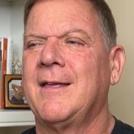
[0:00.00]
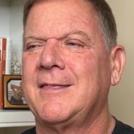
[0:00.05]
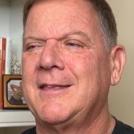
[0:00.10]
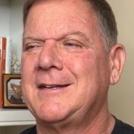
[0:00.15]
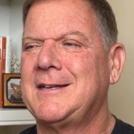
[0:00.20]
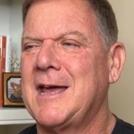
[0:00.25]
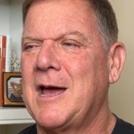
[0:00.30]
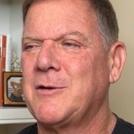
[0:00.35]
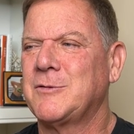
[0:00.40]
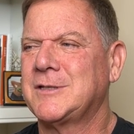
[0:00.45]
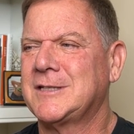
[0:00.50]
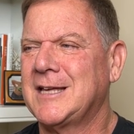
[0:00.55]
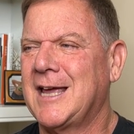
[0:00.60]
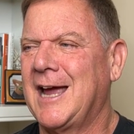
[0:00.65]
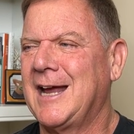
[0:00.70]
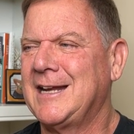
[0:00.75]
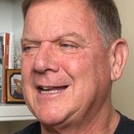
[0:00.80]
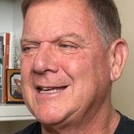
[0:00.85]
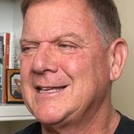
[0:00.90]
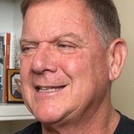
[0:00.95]
The
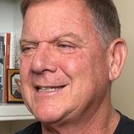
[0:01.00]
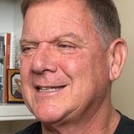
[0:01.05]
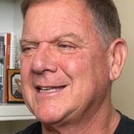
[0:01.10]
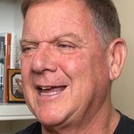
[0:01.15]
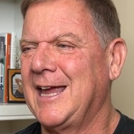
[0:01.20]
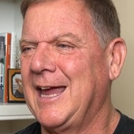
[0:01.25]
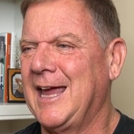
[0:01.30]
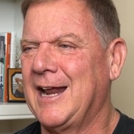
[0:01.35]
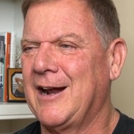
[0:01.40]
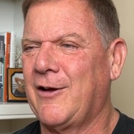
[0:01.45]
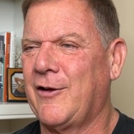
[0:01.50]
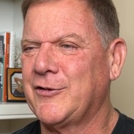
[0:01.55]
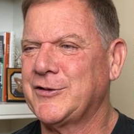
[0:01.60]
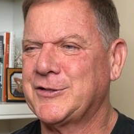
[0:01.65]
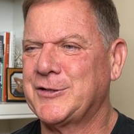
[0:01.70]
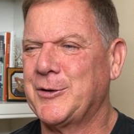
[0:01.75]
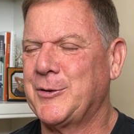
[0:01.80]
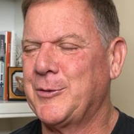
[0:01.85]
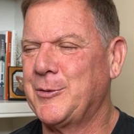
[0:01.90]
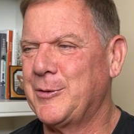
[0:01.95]
downside is it
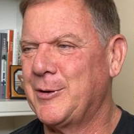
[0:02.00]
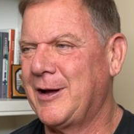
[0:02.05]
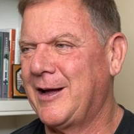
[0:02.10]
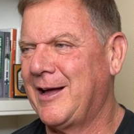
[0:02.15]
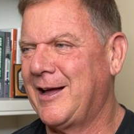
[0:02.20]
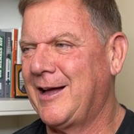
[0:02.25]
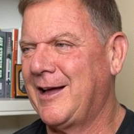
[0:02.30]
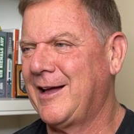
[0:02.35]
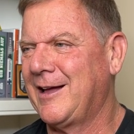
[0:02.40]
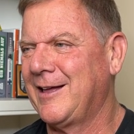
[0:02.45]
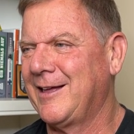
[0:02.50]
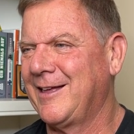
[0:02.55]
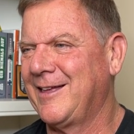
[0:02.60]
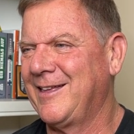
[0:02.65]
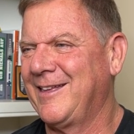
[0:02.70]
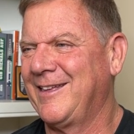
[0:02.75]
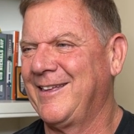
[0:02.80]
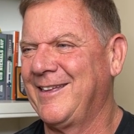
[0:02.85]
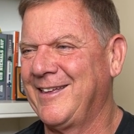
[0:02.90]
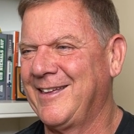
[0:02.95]
also uh,
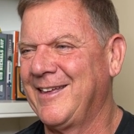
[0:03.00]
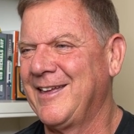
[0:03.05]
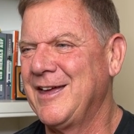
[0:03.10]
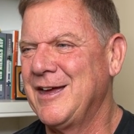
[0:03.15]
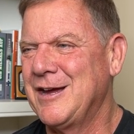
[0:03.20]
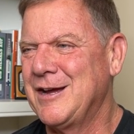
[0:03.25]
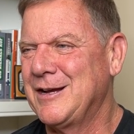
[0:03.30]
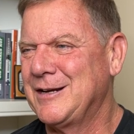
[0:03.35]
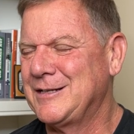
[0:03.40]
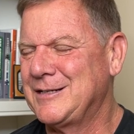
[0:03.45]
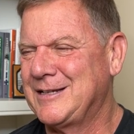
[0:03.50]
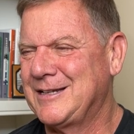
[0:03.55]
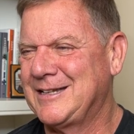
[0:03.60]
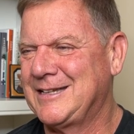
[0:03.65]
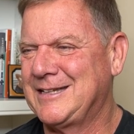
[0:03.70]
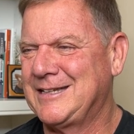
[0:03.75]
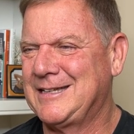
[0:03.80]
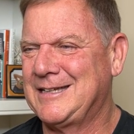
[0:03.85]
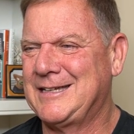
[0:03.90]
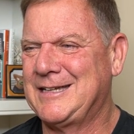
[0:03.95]

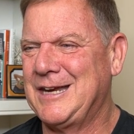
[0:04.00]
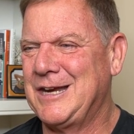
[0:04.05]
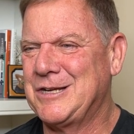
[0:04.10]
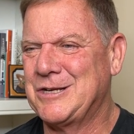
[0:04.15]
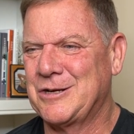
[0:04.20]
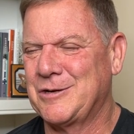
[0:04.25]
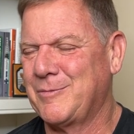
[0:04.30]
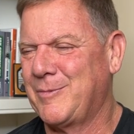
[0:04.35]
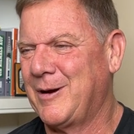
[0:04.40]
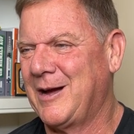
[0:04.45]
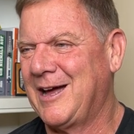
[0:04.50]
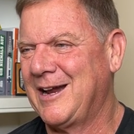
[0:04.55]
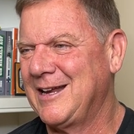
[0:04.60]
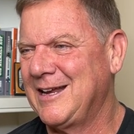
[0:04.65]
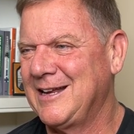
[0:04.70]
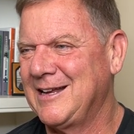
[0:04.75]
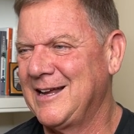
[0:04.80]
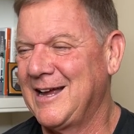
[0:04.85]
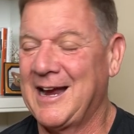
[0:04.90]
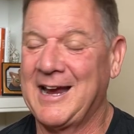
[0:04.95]
teaches your
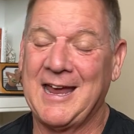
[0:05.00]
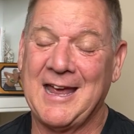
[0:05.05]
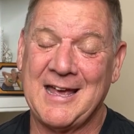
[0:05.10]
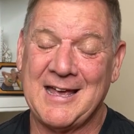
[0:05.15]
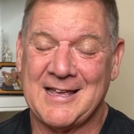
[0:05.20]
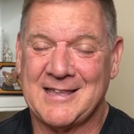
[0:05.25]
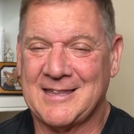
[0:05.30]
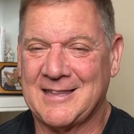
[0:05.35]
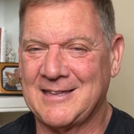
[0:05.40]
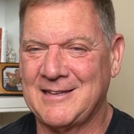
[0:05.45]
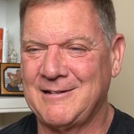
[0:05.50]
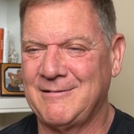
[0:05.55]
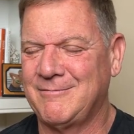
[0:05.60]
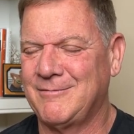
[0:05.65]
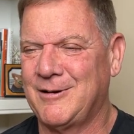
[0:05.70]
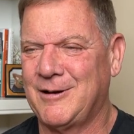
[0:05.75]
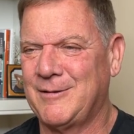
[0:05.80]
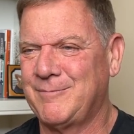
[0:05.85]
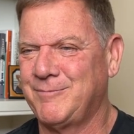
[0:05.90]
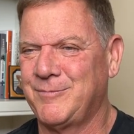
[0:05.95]
body, I guess,
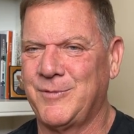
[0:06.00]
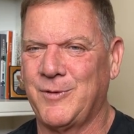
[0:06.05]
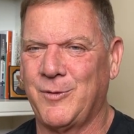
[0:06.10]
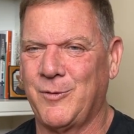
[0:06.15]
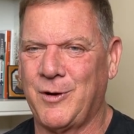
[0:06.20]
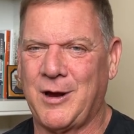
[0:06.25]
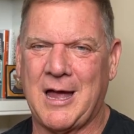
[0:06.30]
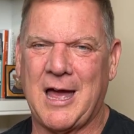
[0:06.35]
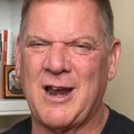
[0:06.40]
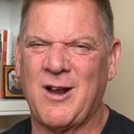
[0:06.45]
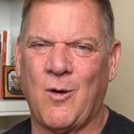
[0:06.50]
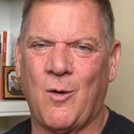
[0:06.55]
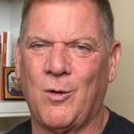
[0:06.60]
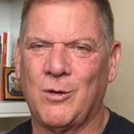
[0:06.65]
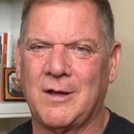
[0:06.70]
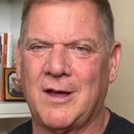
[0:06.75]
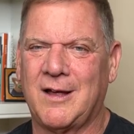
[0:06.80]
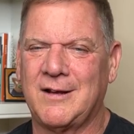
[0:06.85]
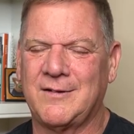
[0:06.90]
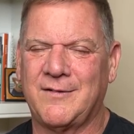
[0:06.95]
to um, kind of hold
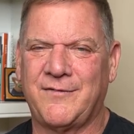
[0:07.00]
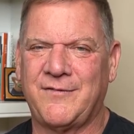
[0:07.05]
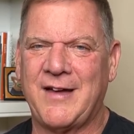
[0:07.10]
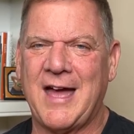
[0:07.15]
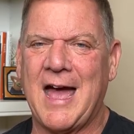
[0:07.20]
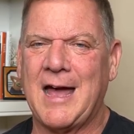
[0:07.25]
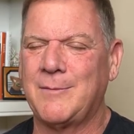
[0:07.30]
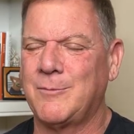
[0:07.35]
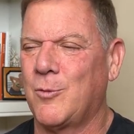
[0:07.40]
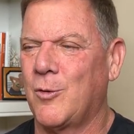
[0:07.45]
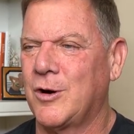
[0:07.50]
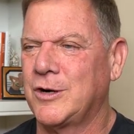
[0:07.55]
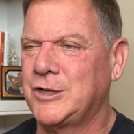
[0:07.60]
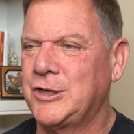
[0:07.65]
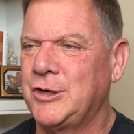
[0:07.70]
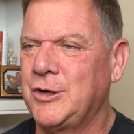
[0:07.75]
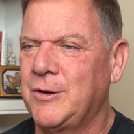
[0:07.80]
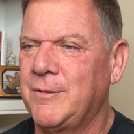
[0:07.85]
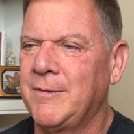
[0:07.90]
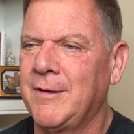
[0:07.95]
on to fat more
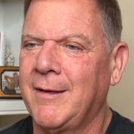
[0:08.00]
too.